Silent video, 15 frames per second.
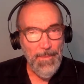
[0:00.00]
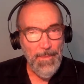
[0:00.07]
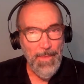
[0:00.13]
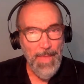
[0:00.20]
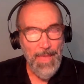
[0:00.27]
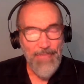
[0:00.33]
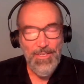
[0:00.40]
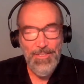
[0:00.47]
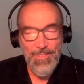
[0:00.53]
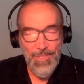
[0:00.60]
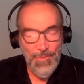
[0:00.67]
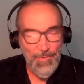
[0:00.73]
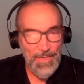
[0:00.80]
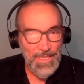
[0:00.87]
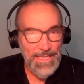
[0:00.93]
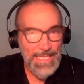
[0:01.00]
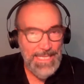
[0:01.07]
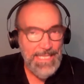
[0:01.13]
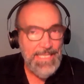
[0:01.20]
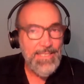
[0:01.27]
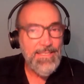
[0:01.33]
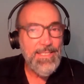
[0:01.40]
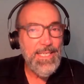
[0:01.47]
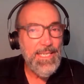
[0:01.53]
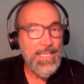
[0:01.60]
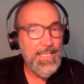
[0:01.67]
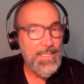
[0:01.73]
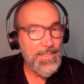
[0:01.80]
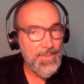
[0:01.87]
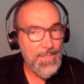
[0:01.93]
Haven't you leaned
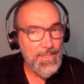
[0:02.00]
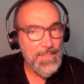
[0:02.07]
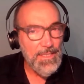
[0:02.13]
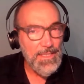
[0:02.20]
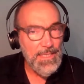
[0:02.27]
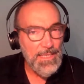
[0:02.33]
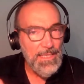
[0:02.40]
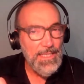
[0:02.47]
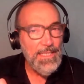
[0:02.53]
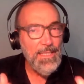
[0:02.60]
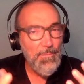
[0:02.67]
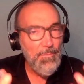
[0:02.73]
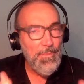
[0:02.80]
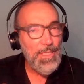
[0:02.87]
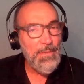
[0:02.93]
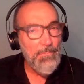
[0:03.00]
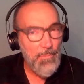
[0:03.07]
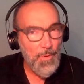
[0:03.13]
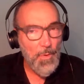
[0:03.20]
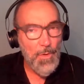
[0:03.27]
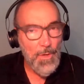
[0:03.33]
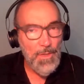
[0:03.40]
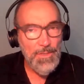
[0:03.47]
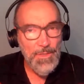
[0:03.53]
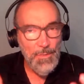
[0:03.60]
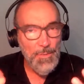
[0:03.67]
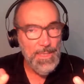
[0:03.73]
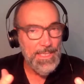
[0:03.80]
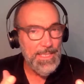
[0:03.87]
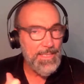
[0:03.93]
in just a little bit more to
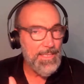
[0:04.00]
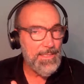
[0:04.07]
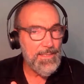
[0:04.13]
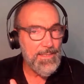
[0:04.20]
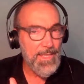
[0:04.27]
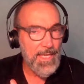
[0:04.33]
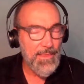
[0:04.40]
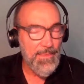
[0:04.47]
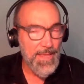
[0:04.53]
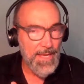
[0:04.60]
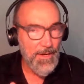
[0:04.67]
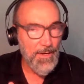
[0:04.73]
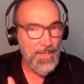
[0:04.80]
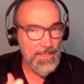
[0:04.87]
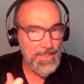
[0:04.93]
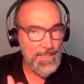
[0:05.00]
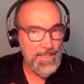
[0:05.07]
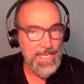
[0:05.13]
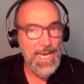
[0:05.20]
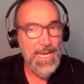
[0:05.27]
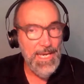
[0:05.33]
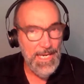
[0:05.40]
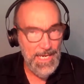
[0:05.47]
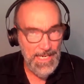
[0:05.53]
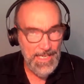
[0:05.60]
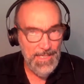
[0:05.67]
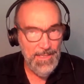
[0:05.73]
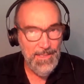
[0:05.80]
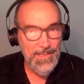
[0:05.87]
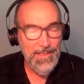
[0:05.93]
what it is that they are
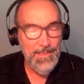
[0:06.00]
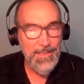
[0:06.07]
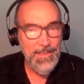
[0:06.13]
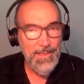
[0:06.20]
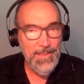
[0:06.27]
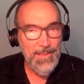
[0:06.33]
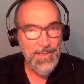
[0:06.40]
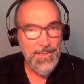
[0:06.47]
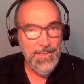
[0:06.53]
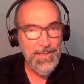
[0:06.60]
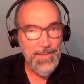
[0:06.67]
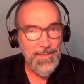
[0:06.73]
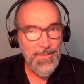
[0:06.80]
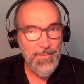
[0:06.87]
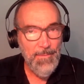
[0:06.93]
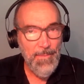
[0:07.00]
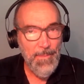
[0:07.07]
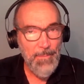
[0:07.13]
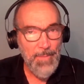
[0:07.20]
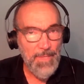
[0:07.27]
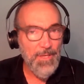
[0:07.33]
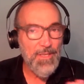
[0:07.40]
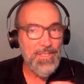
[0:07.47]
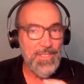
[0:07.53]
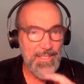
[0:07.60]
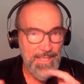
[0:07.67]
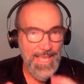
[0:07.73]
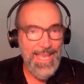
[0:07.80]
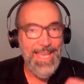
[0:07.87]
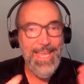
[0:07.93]
saying? Because
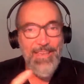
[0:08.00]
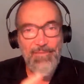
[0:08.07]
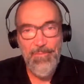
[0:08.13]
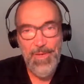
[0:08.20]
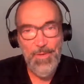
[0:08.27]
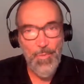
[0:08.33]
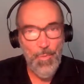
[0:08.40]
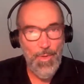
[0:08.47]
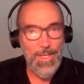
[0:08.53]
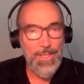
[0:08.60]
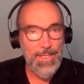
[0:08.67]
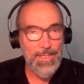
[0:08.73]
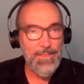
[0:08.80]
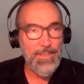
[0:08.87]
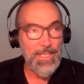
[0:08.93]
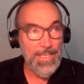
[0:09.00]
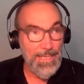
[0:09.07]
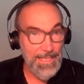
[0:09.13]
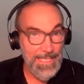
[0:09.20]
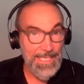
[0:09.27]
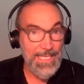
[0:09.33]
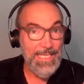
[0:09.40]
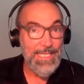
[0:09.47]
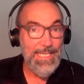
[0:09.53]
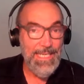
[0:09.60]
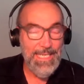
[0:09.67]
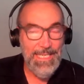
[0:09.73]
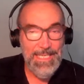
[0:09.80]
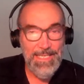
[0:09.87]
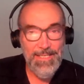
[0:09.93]
they have been willing to lean
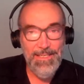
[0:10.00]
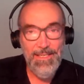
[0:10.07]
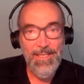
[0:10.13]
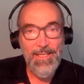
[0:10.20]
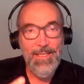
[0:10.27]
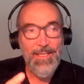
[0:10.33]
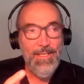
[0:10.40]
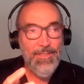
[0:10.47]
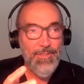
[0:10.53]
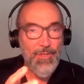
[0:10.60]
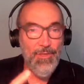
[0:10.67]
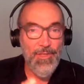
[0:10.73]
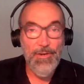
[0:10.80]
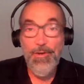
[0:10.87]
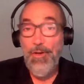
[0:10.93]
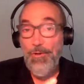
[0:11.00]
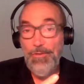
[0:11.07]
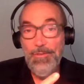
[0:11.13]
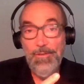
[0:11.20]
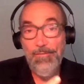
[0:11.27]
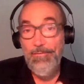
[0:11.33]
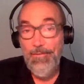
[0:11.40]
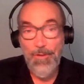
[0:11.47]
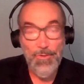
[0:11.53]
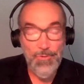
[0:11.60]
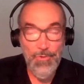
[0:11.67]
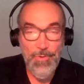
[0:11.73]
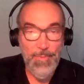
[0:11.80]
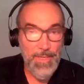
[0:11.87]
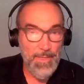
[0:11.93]
in to their own
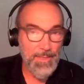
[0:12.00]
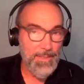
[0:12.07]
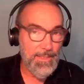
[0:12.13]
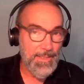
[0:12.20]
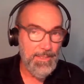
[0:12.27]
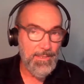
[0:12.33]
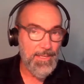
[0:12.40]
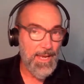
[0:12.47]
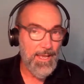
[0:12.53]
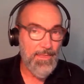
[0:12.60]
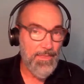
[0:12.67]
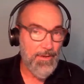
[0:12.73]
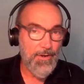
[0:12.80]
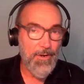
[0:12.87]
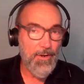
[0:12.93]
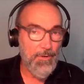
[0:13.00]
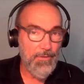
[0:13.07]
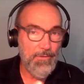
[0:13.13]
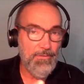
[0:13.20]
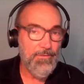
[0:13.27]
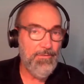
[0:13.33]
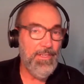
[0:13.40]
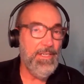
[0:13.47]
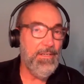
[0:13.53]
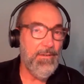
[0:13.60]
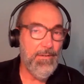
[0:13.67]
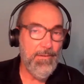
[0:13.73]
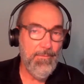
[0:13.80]
vulnerabilities and their own fear.